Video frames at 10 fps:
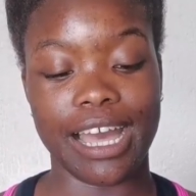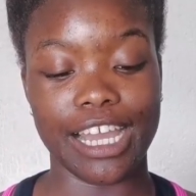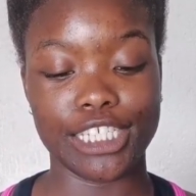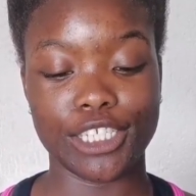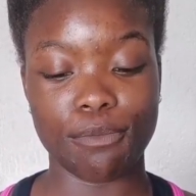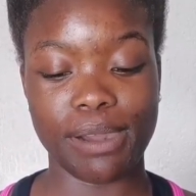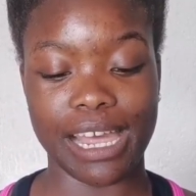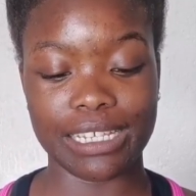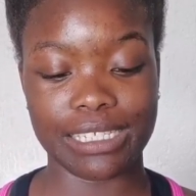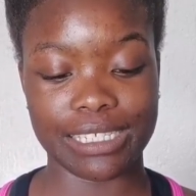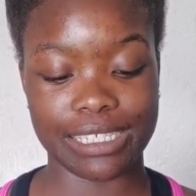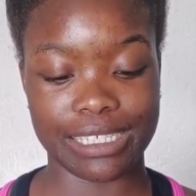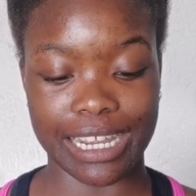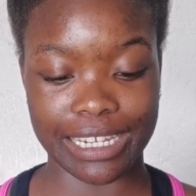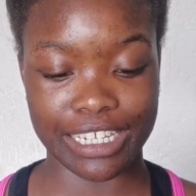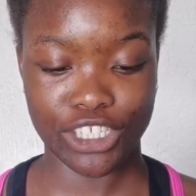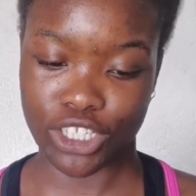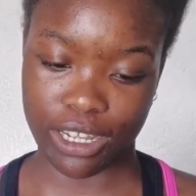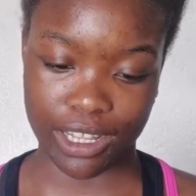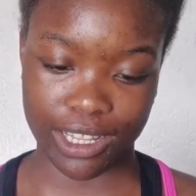Isoplast styling
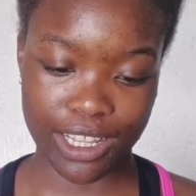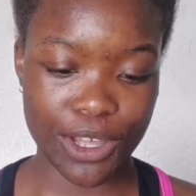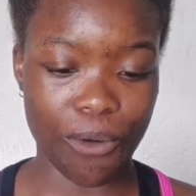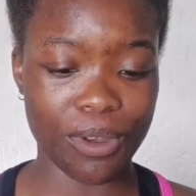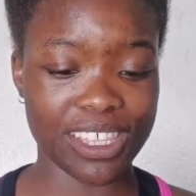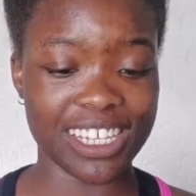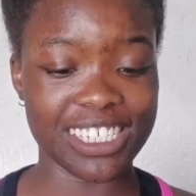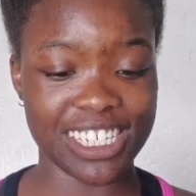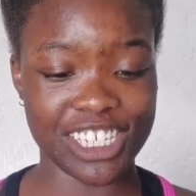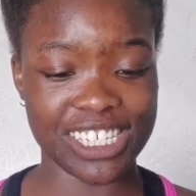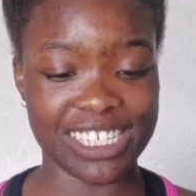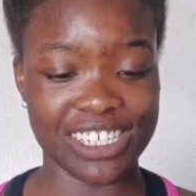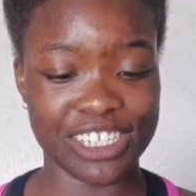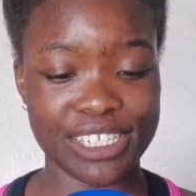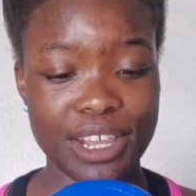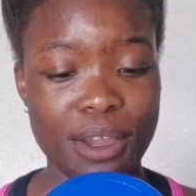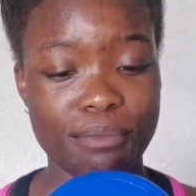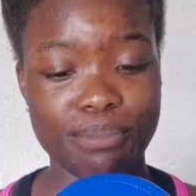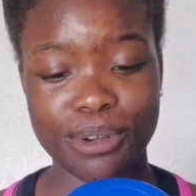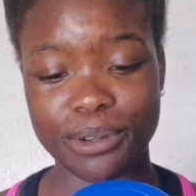gel with conditioners,
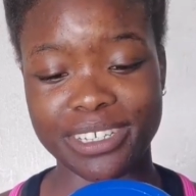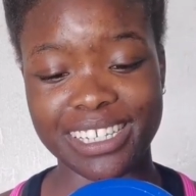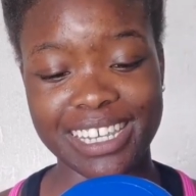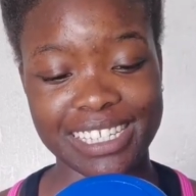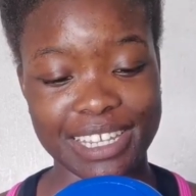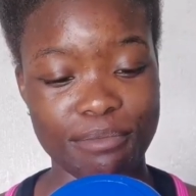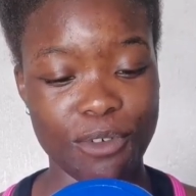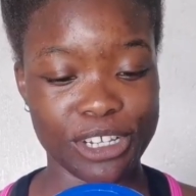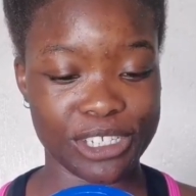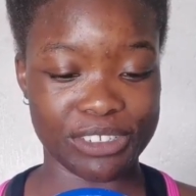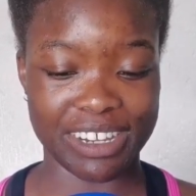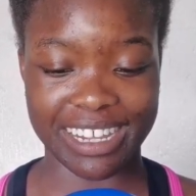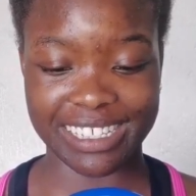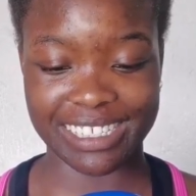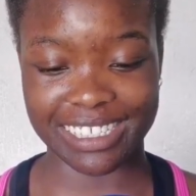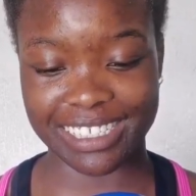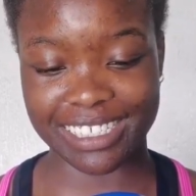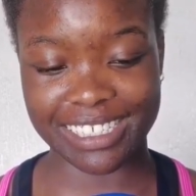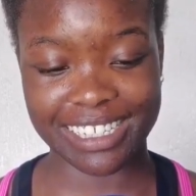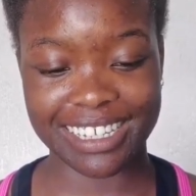proteins, and
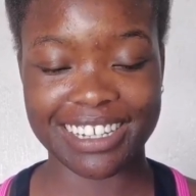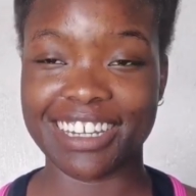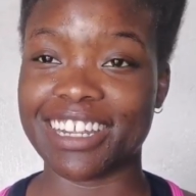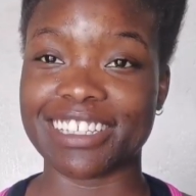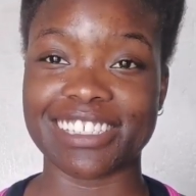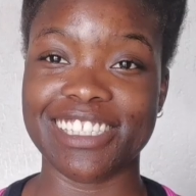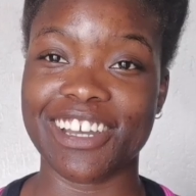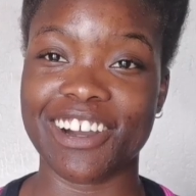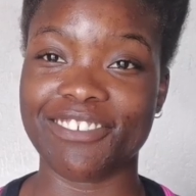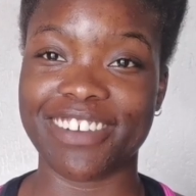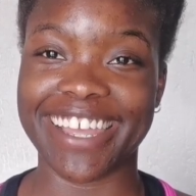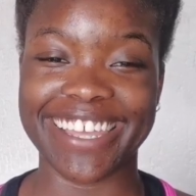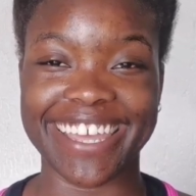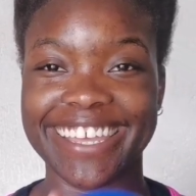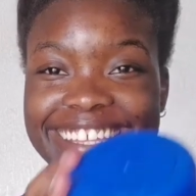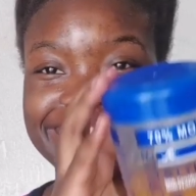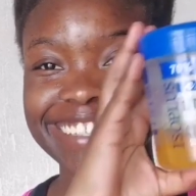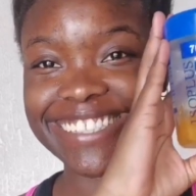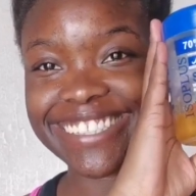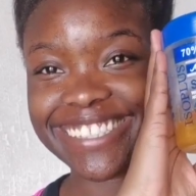moisturizers. It's non-flaking
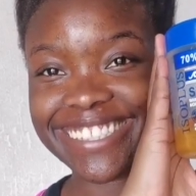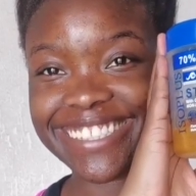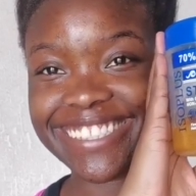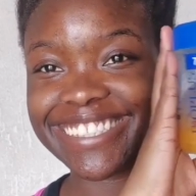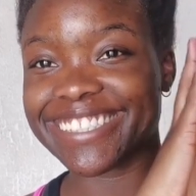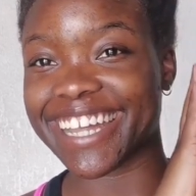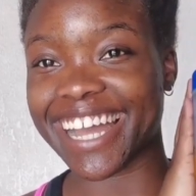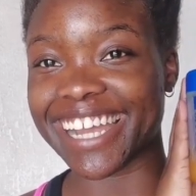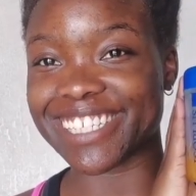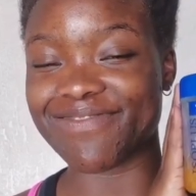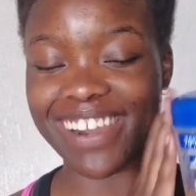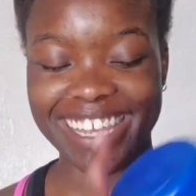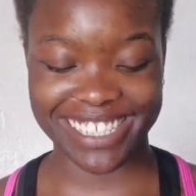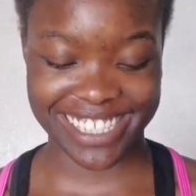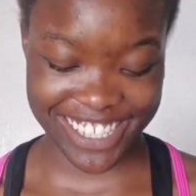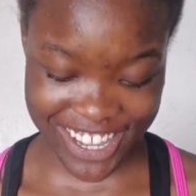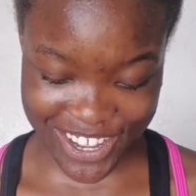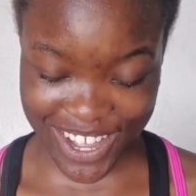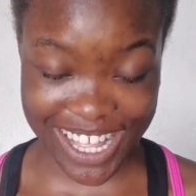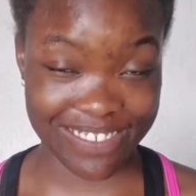Isoplast, so
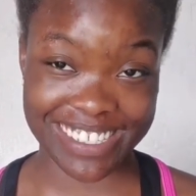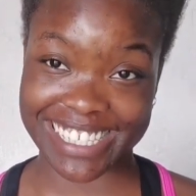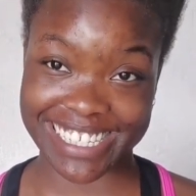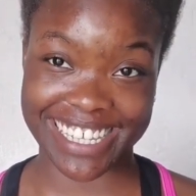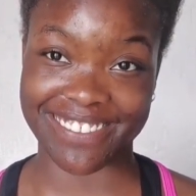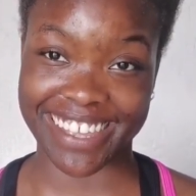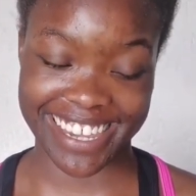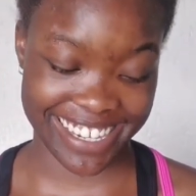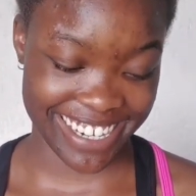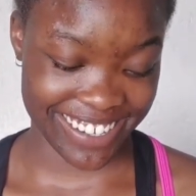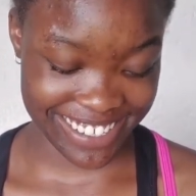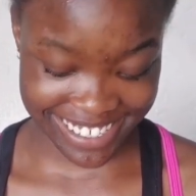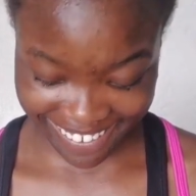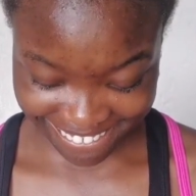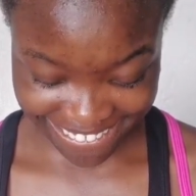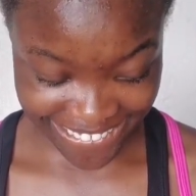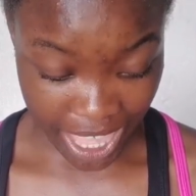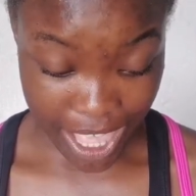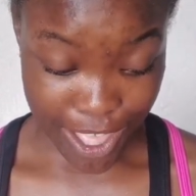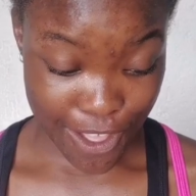I'll be slicking my hair down
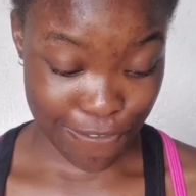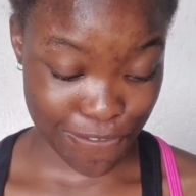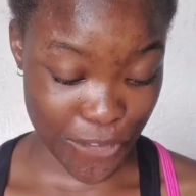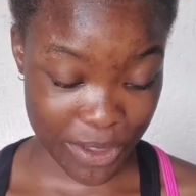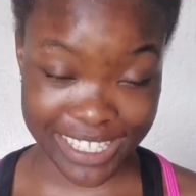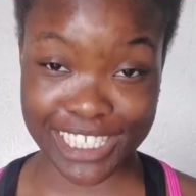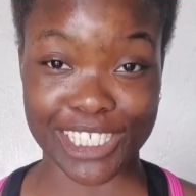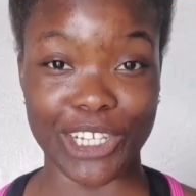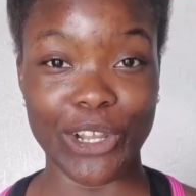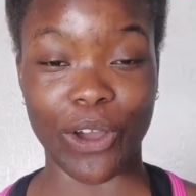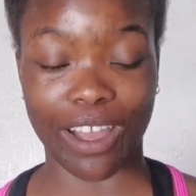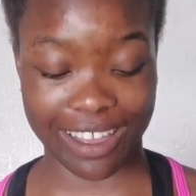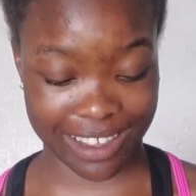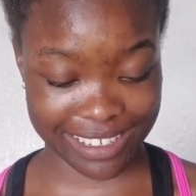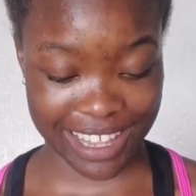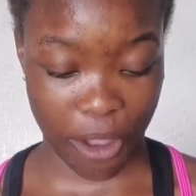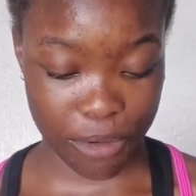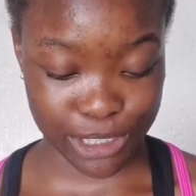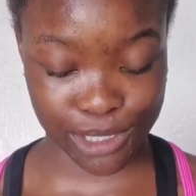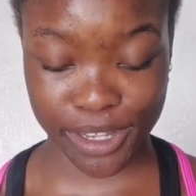for this look that I
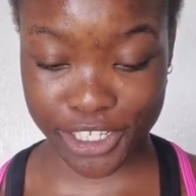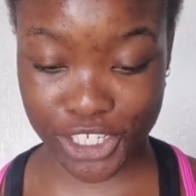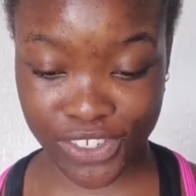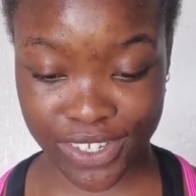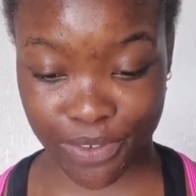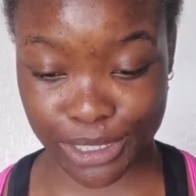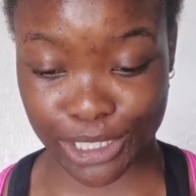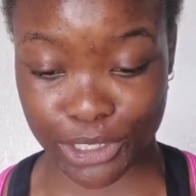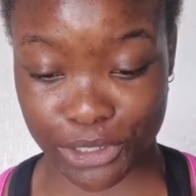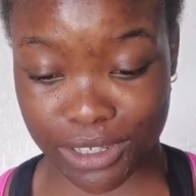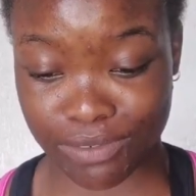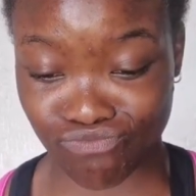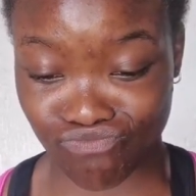want to achieve. I want to look